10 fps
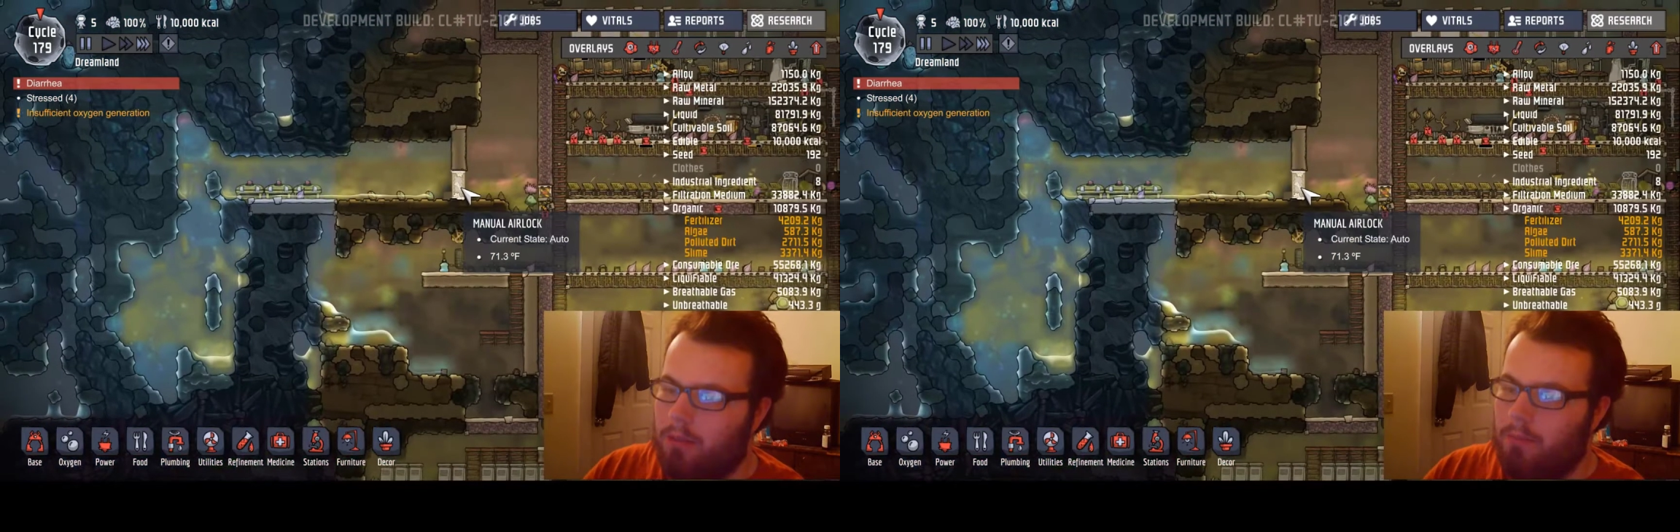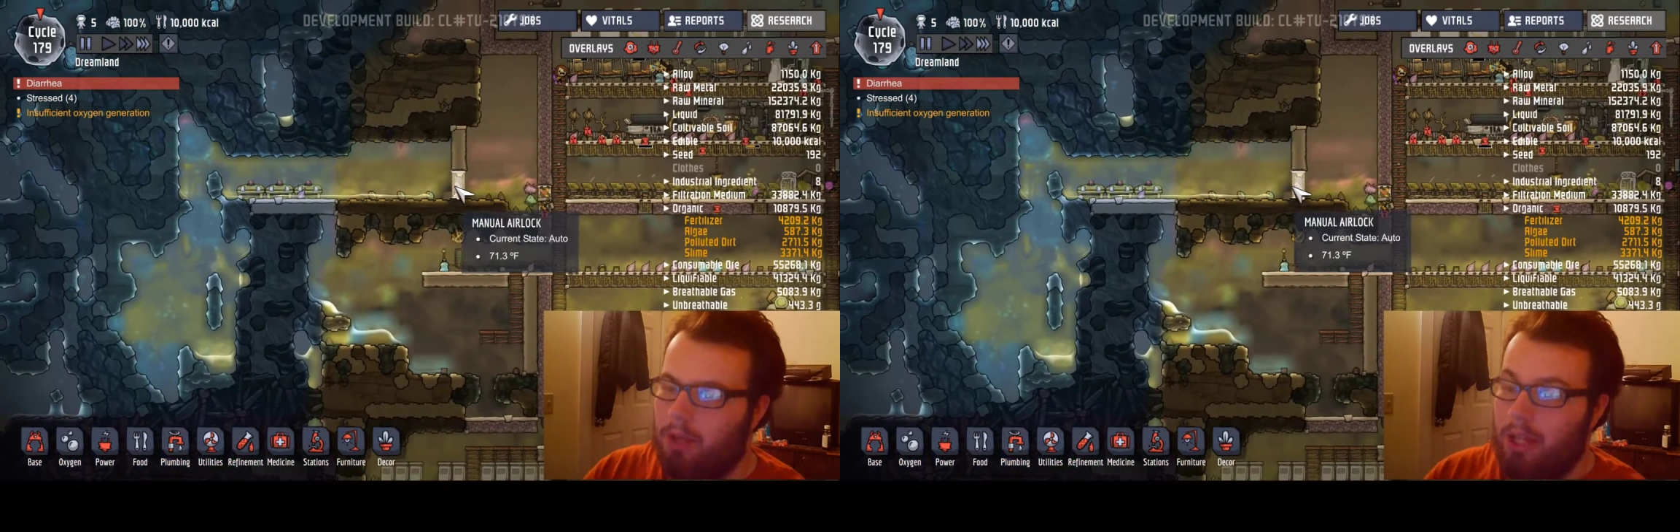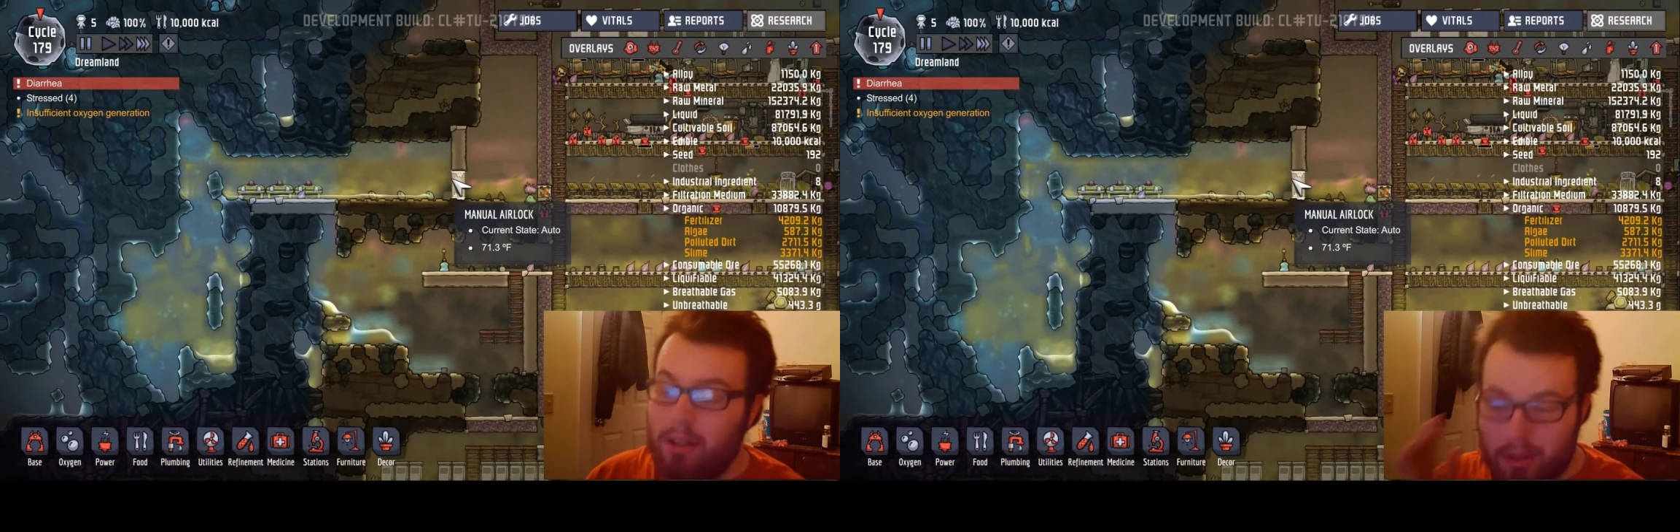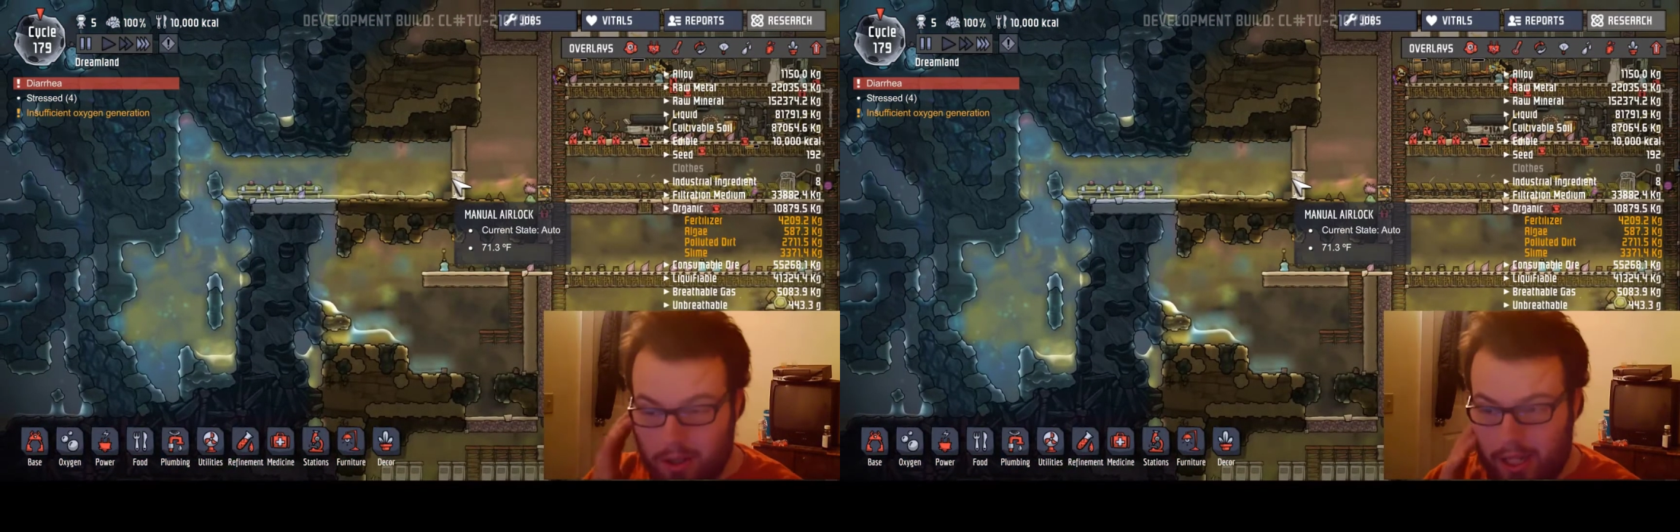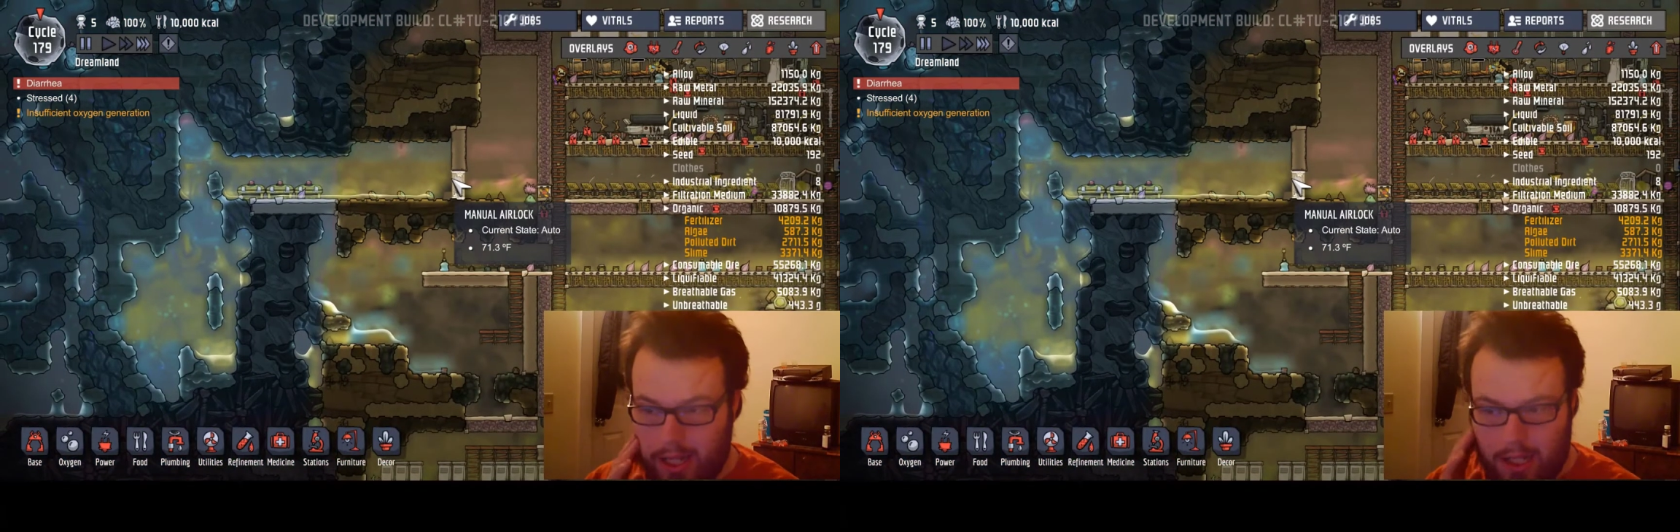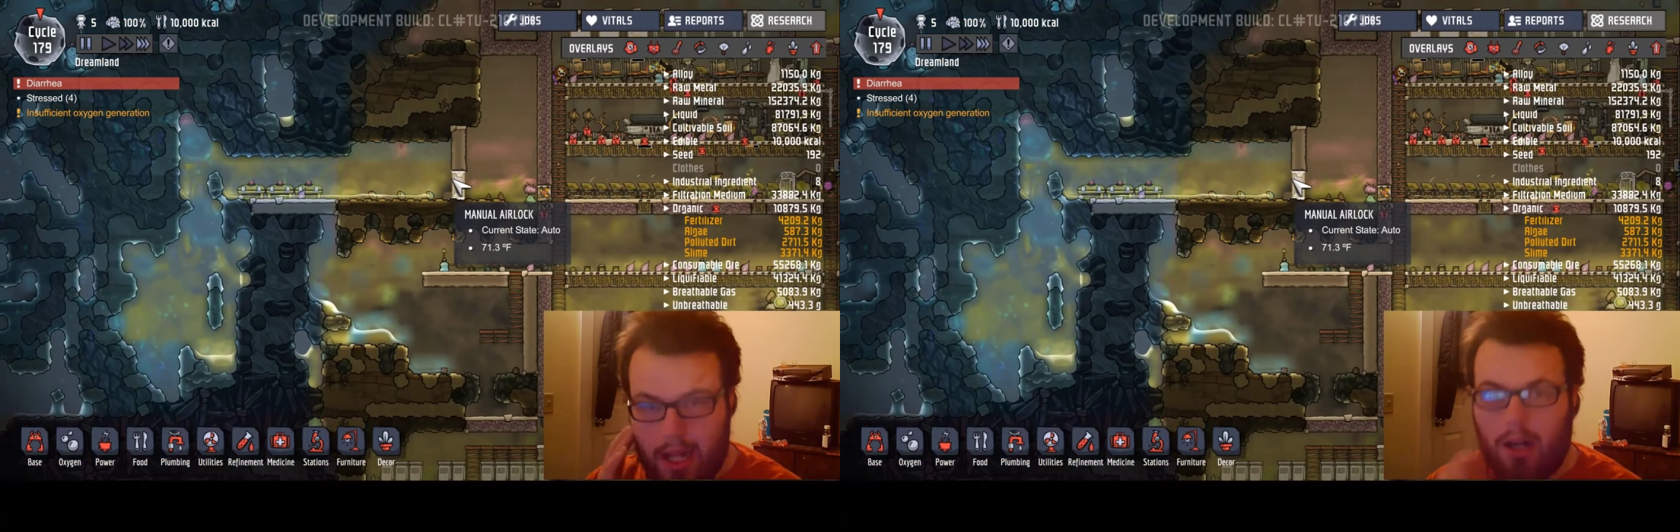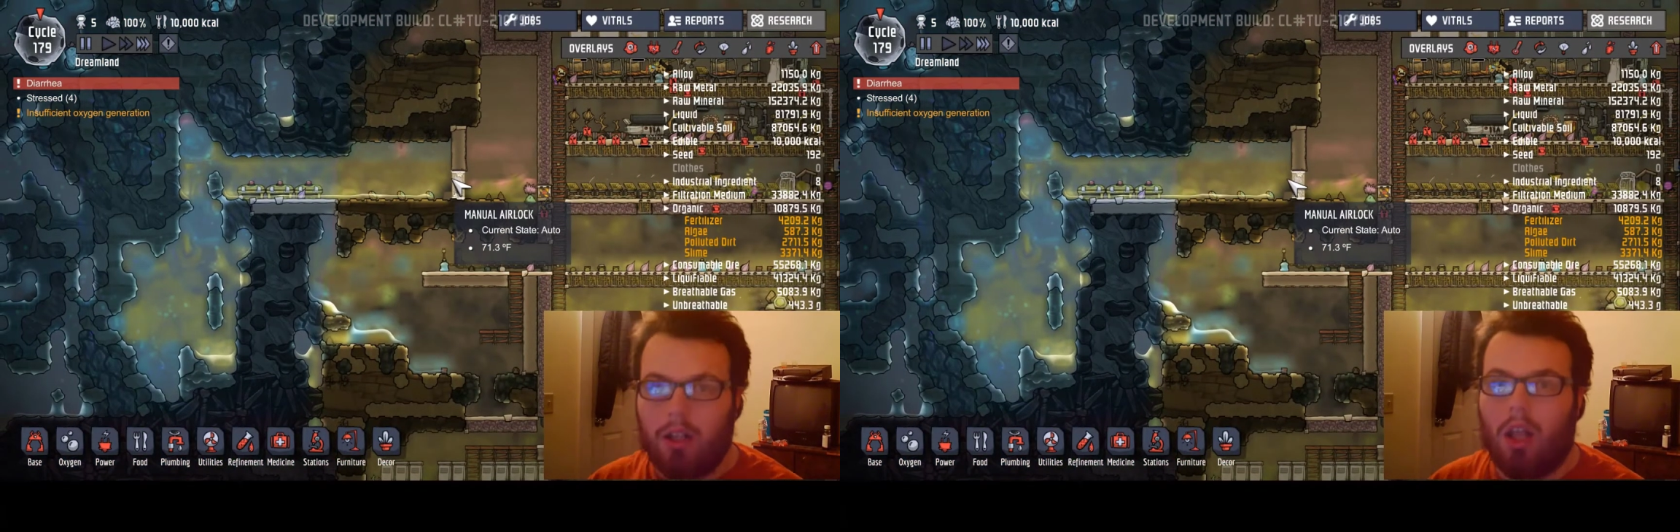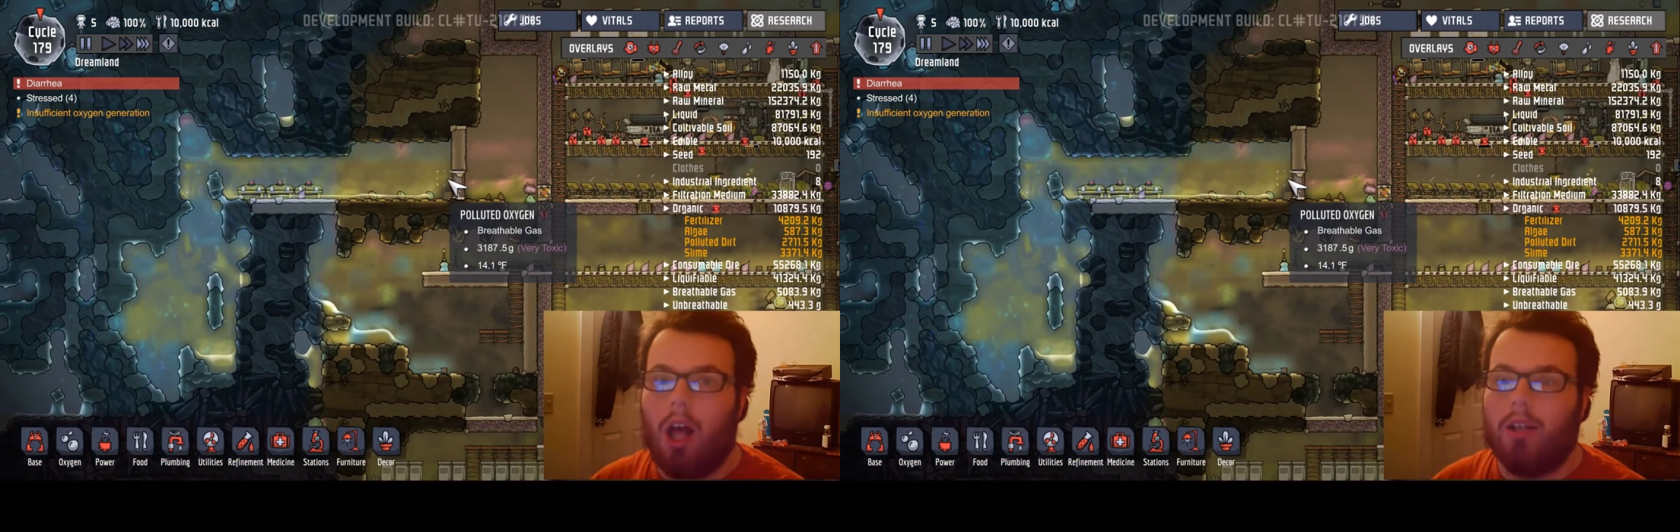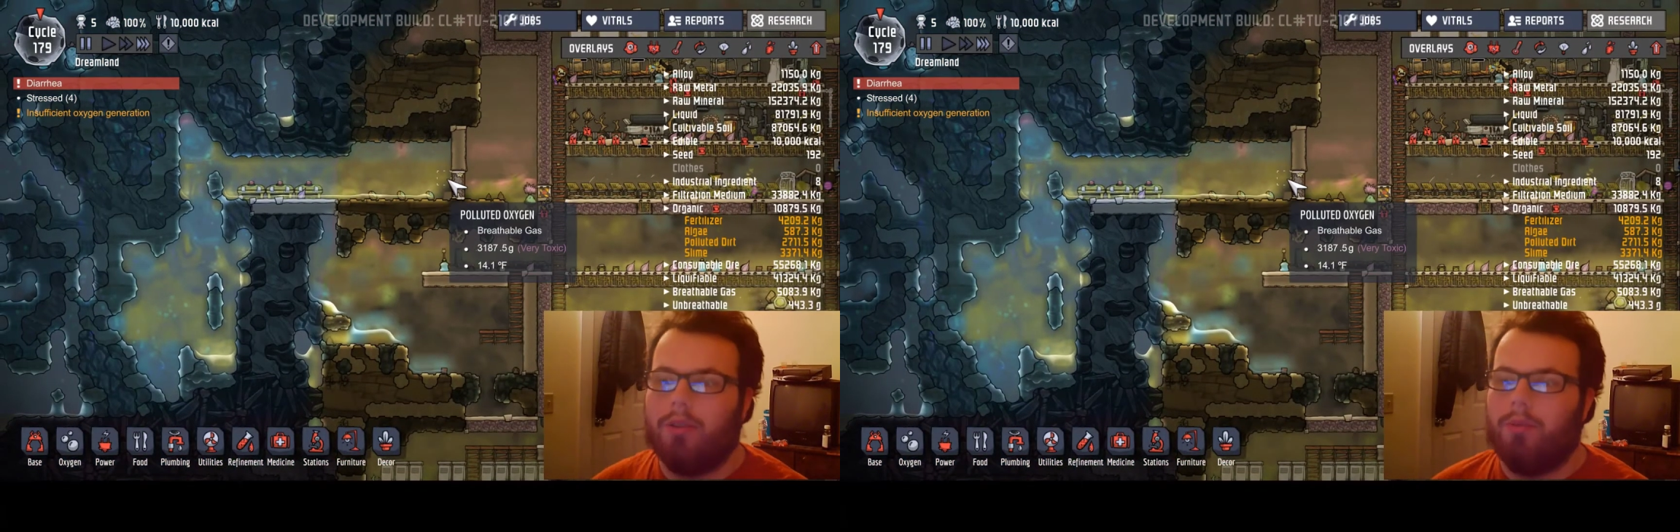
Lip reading: insulated airlocks